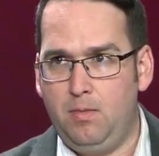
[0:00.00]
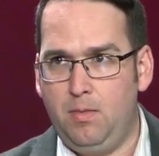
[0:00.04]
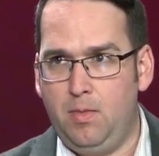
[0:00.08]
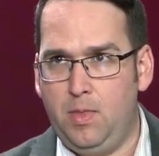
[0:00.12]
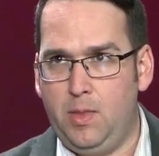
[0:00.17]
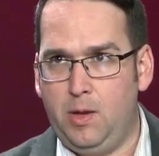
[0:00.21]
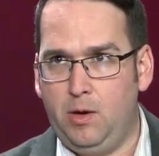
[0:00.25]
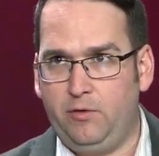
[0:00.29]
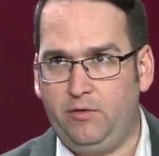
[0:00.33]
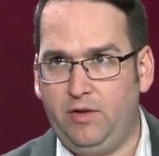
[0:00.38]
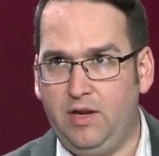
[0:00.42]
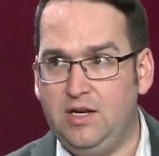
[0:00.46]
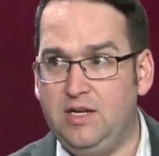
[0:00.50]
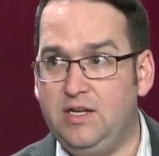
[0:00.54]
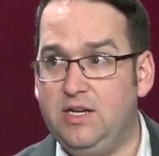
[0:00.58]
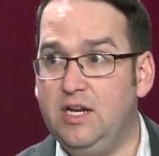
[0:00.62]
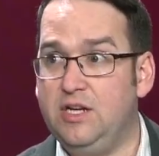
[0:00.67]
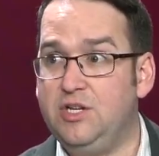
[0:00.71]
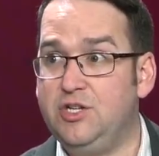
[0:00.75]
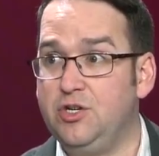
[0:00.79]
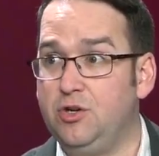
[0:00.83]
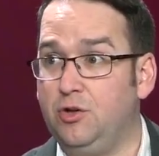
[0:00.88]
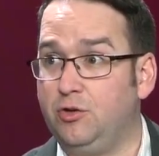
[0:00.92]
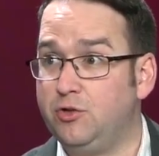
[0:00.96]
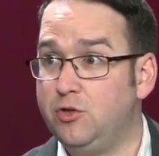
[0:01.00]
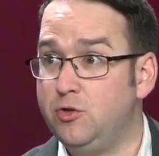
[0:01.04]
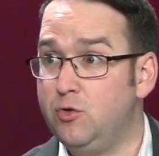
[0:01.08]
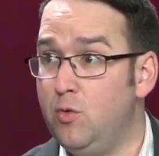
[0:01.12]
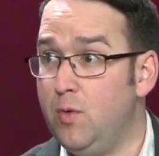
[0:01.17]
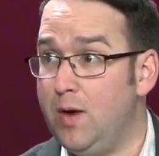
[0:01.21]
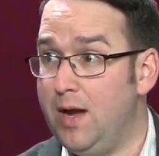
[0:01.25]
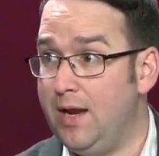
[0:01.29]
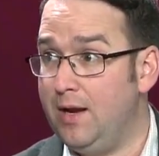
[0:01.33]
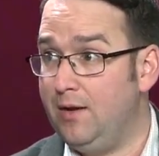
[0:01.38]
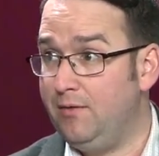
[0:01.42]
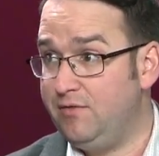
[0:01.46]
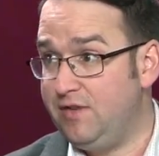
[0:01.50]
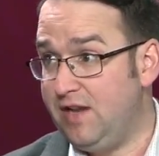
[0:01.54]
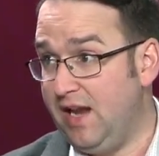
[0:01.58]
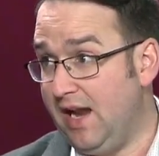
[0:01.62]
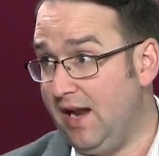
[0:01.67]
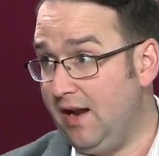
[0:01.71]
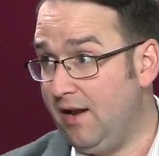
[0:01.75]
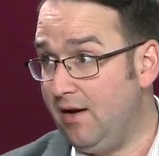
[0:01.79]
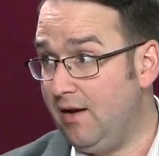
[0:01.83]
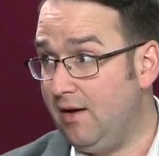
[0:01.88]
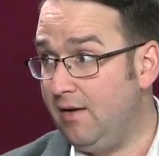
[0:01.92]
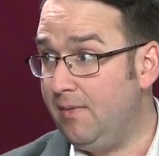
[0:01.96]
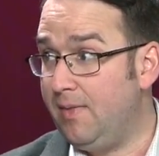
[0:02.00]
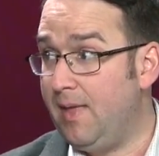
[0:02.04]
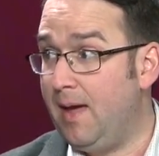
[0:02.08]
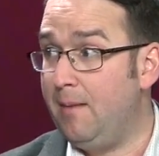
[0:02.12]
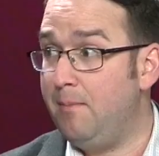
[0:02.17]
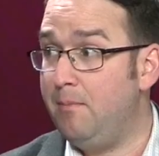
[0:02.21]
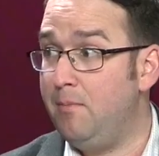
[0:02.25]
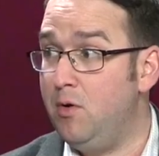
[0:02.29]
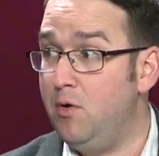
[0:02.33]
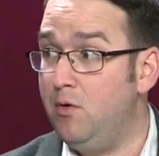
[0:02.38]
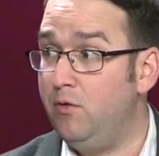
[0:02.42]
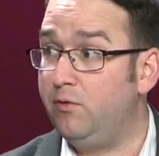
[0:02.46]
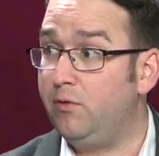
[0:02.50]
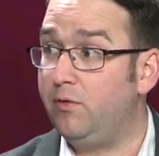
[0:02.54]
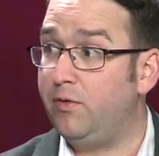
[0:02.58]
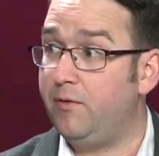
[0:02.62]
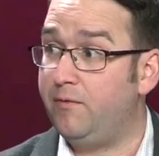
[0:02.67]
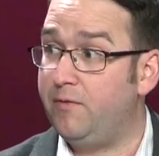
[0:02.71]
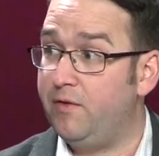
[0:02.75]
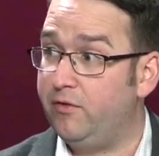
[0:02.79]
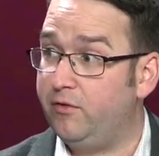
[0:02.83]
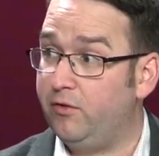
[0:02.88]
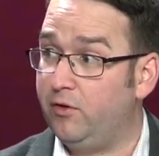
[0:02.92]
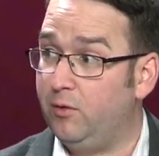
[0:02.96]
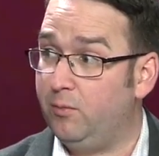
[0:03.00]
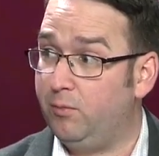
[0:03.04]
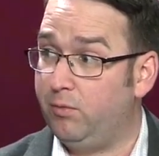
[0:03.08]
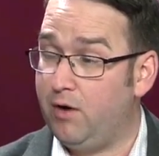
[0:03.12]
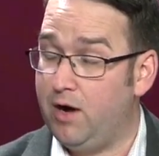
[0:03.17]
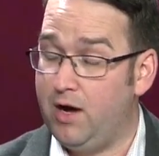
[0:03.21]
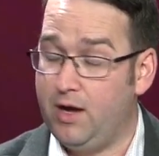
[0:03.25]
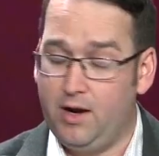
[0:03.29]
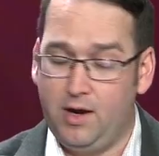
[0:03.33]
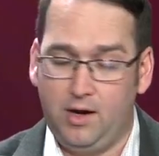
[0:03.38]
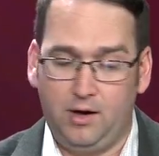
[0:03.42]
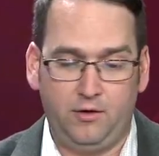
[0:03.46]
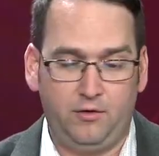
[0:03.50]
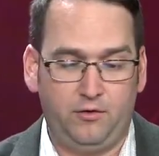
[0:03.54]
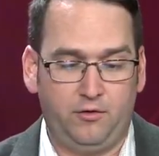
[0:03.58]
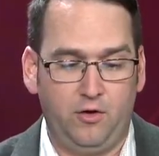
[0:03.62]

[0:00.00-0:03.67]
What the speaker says: there's a digital twin of data that moves with the physical product.